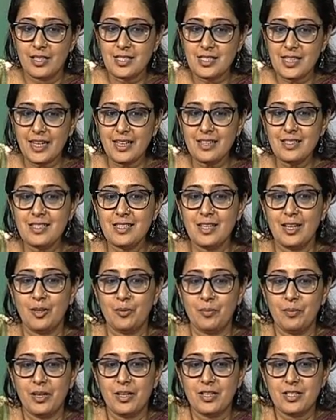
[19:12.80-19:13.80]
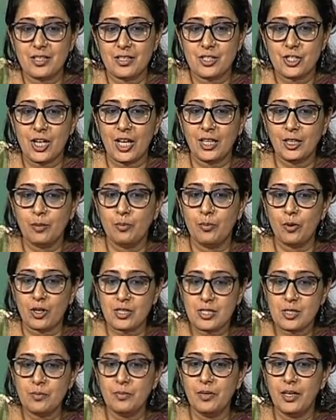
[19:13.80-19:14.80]
the second statement, shall the
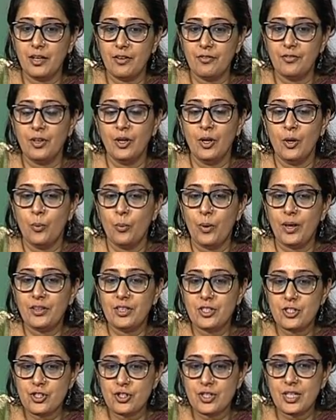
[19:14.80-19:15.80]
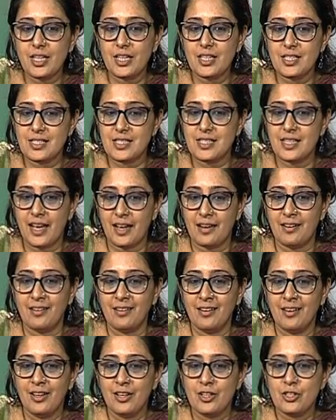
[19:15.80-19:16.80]
blossom live when the tree is
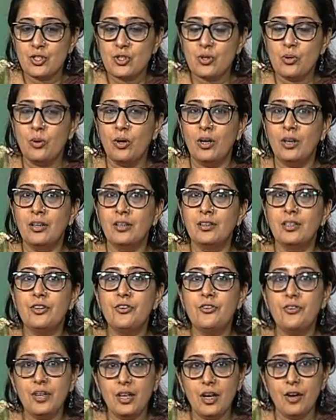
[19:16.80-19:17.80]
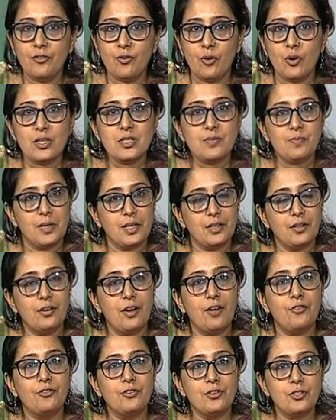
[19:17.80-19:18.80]
dead? So uh, the tree, of course, being
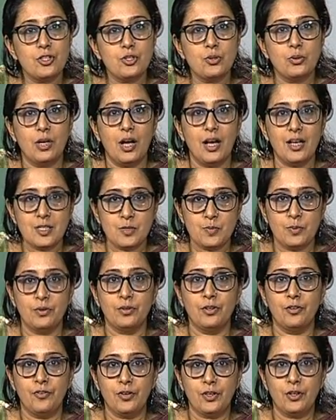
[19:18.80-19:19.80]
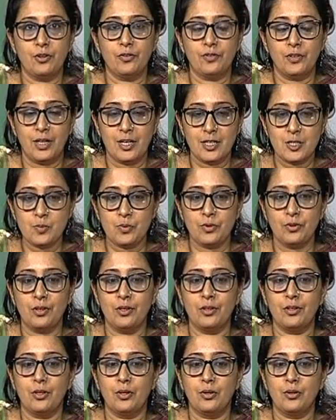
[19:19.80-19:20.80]
the reference to the husband, the figure of the
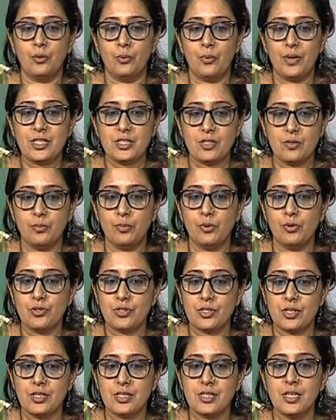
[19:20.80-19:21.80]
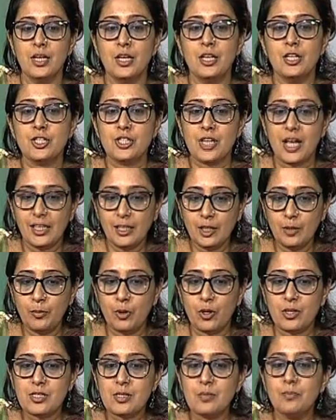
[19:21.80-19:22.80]
husband, and the question posed is, shall the
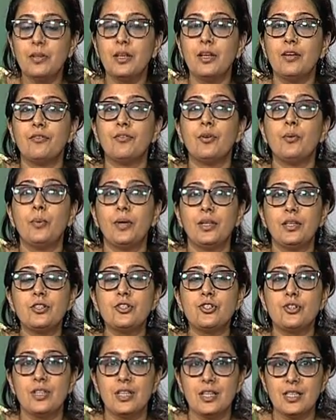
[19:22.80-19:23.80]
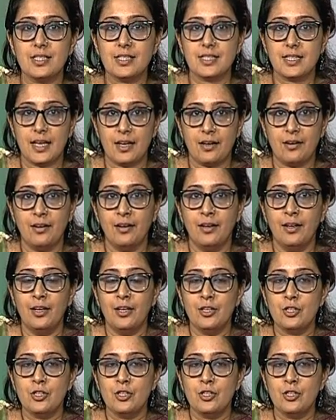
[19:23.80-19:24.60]
blossom live when the tree is dead?